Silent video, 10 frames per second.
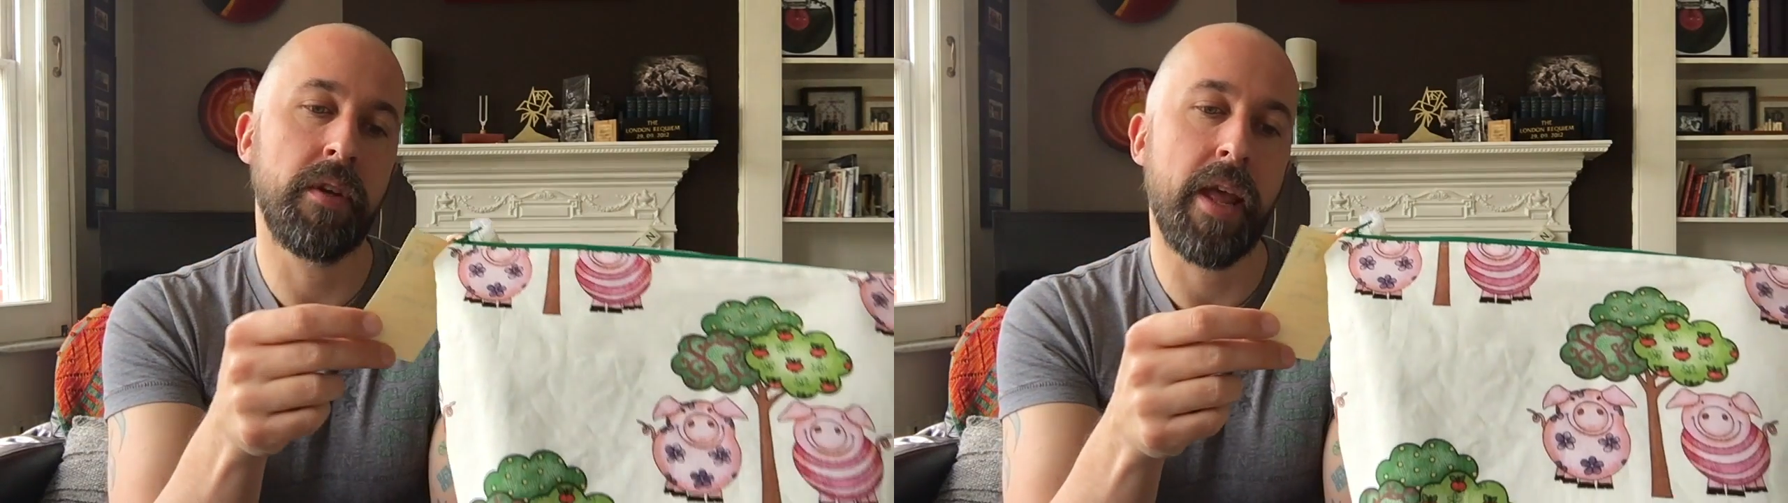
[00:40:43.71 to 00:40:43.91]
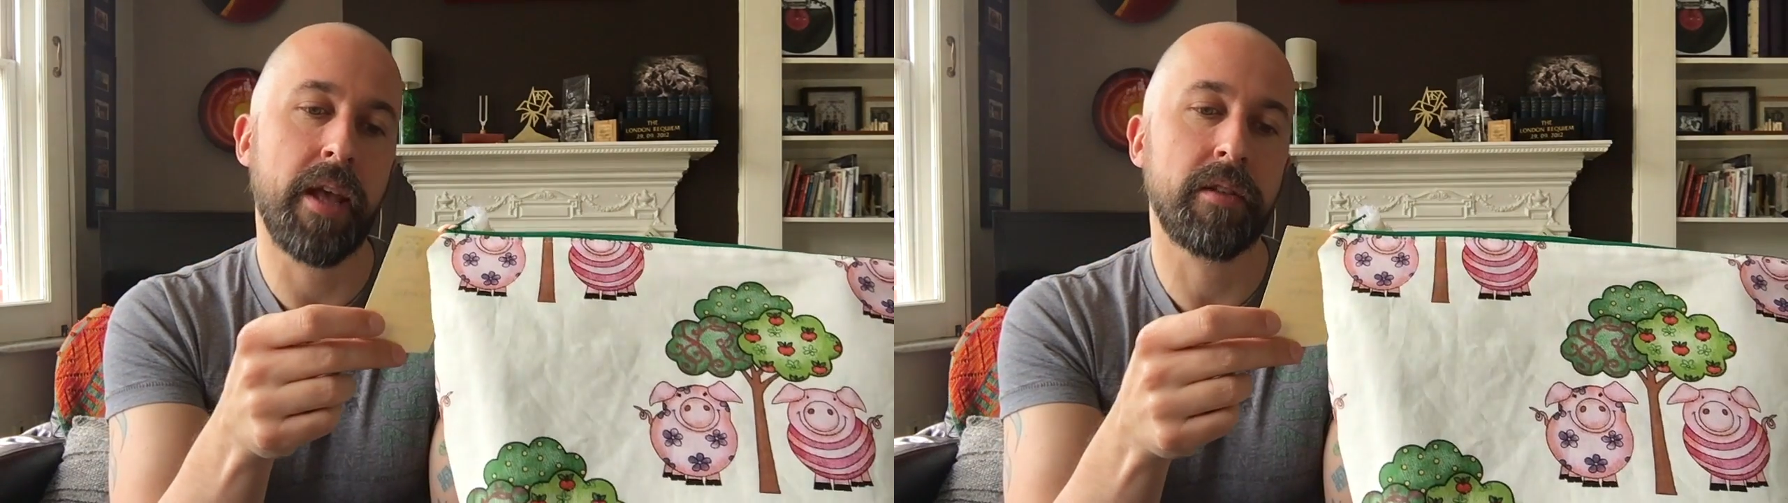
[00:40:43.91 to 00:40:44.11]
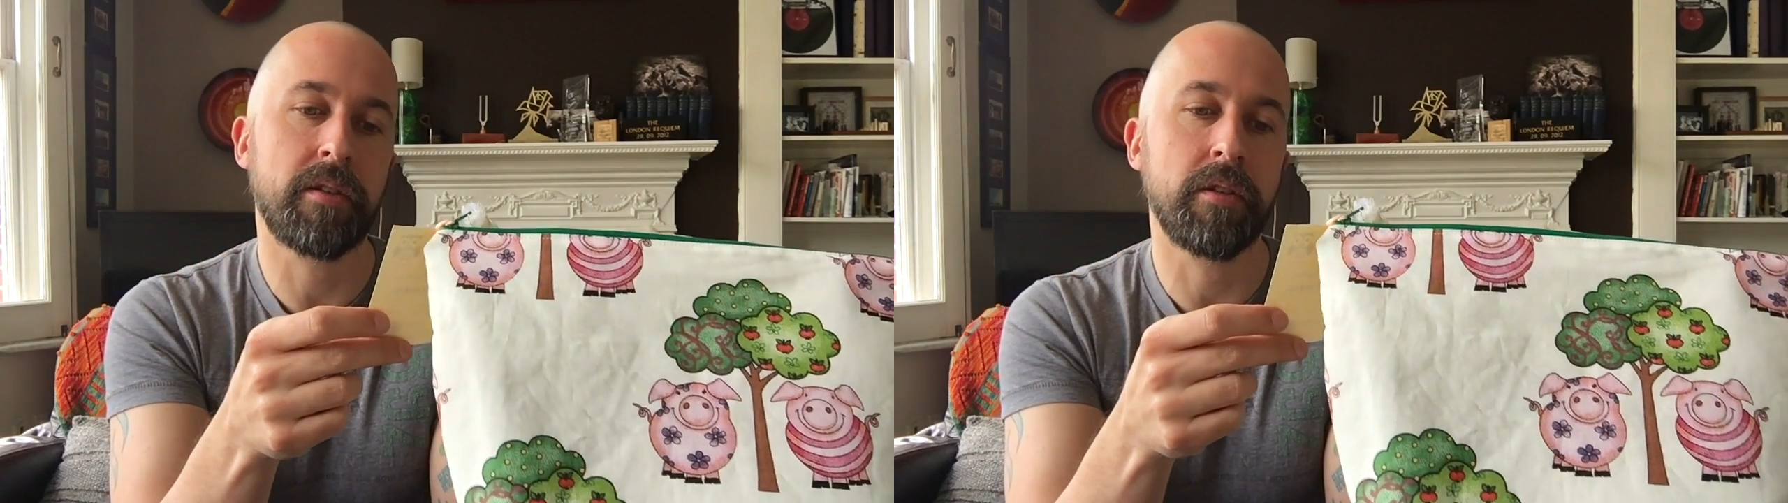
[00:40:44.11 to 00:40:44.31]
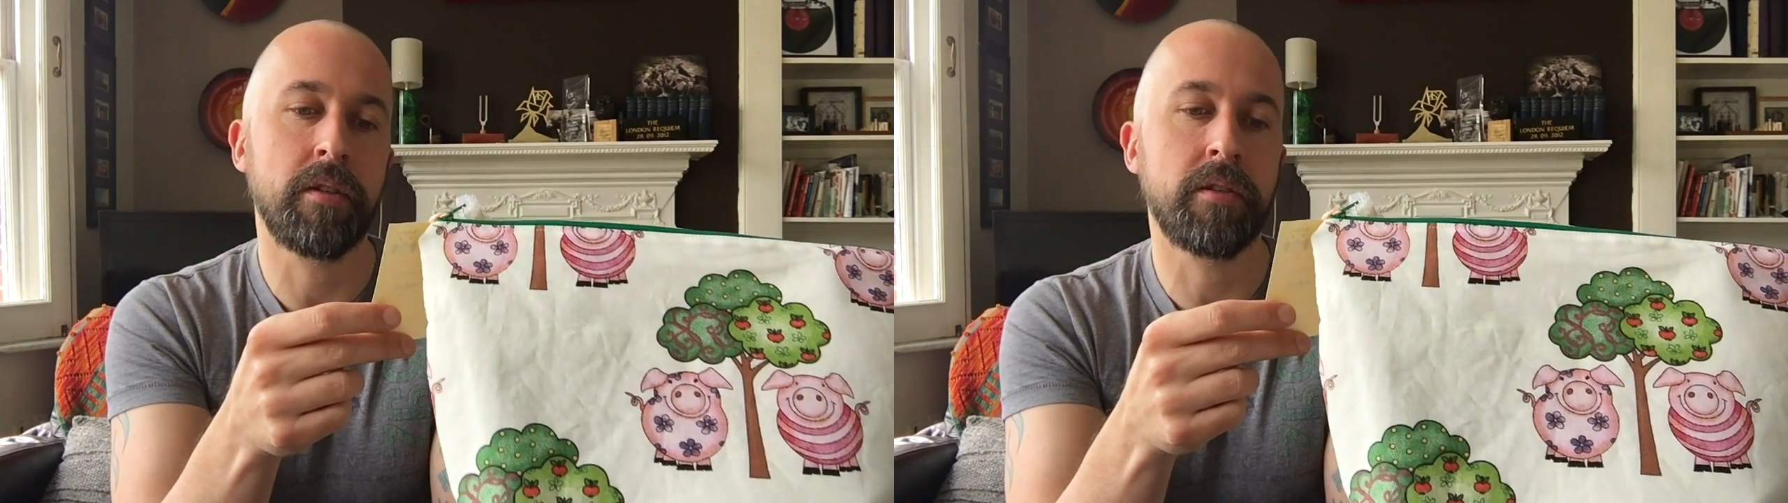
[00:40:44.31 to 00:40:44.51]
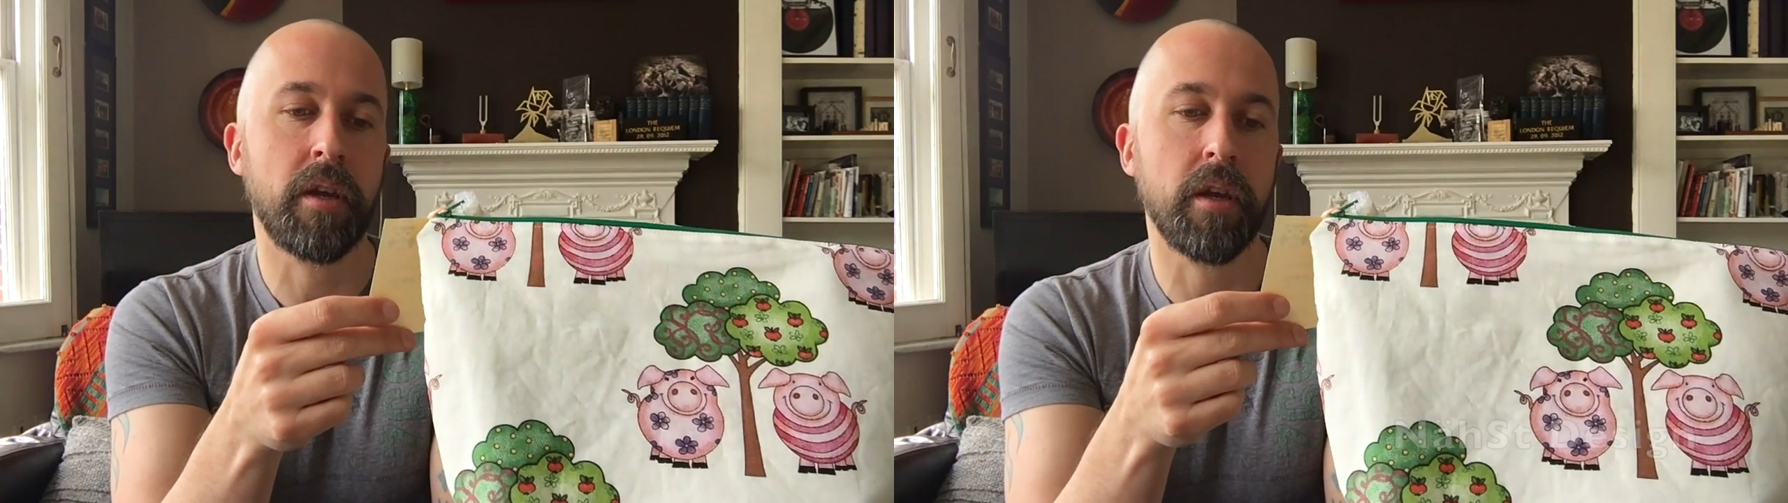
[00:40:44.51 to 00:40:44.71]
Nest
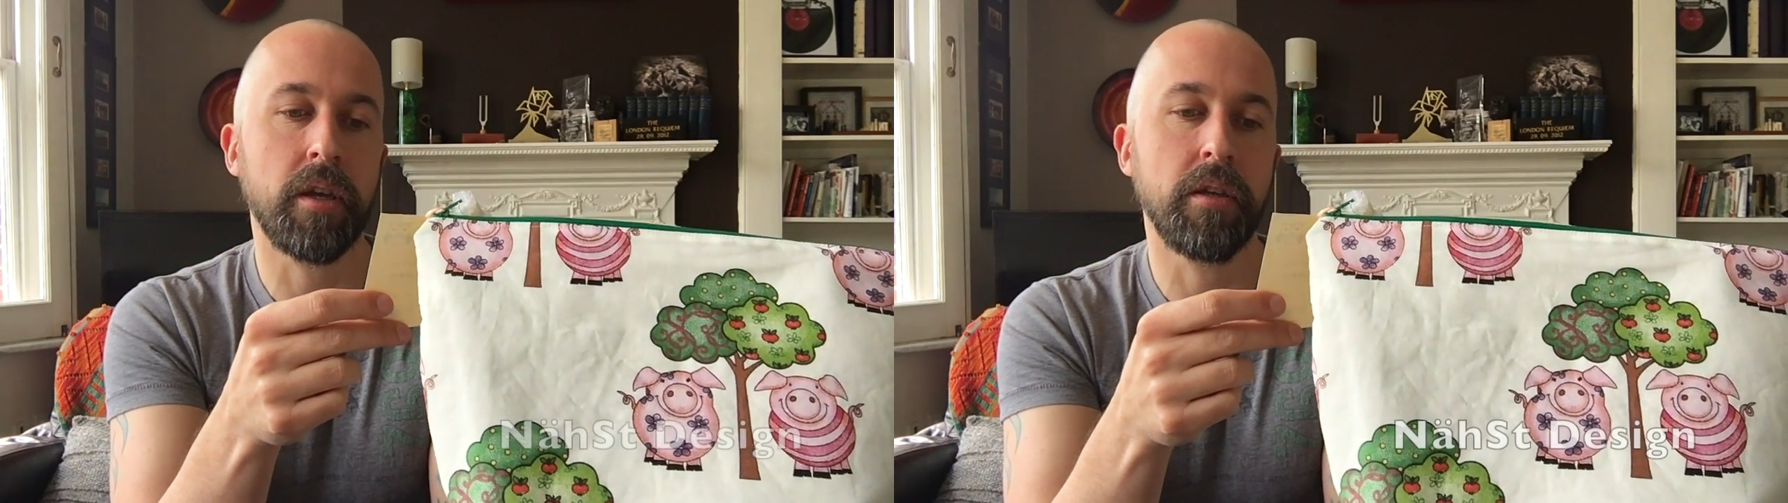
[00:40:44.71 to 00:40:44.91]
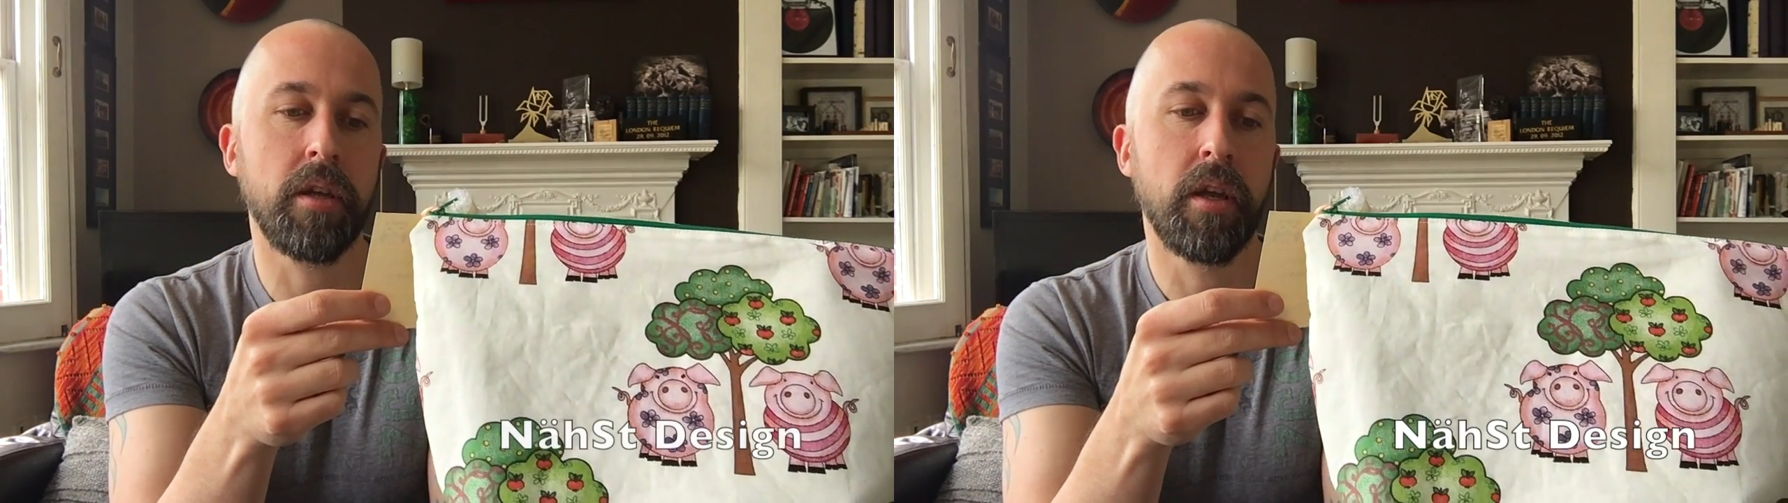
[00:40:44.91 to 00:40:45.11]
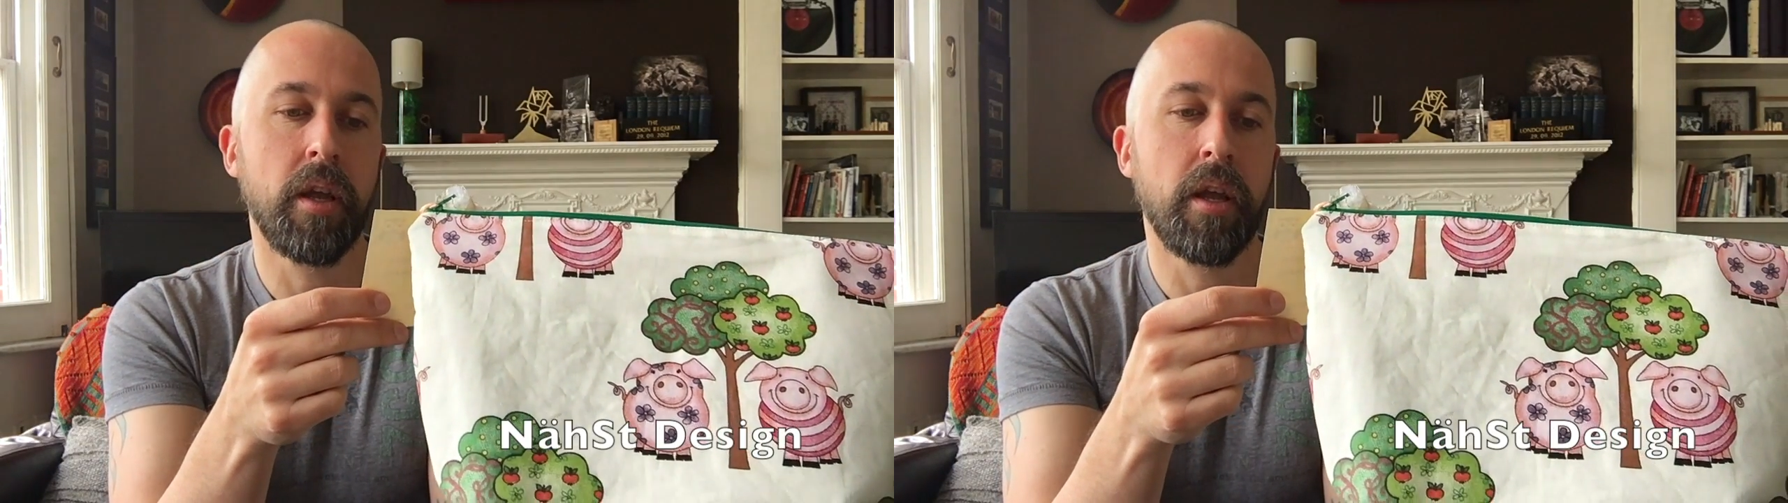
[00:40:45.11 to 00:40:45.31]
Design,